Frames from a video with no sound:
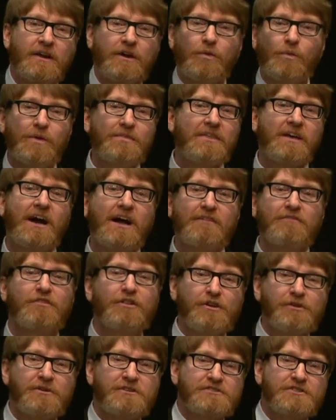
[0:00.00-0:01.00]
One thing I've
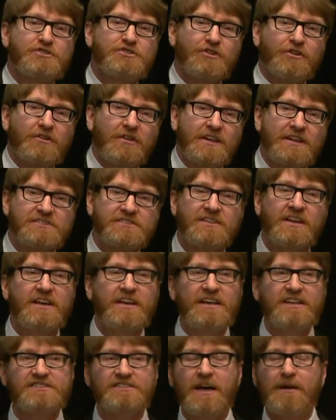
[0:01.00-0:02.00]
learned as a journalist
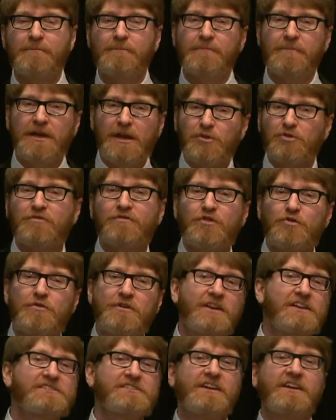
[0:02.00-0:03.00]
is that
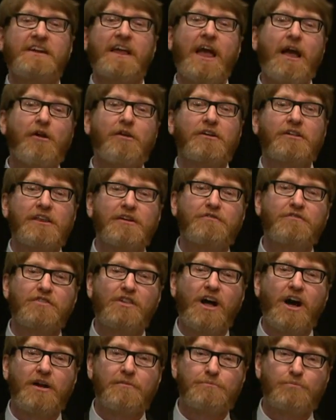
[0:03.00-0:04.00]
interviewing is an inherently
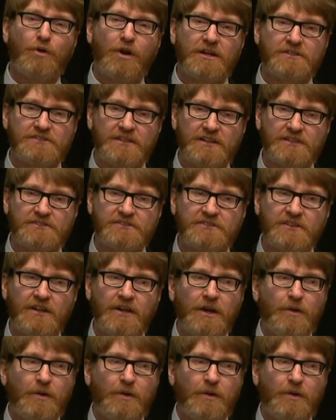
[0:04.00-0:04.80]
flawed process.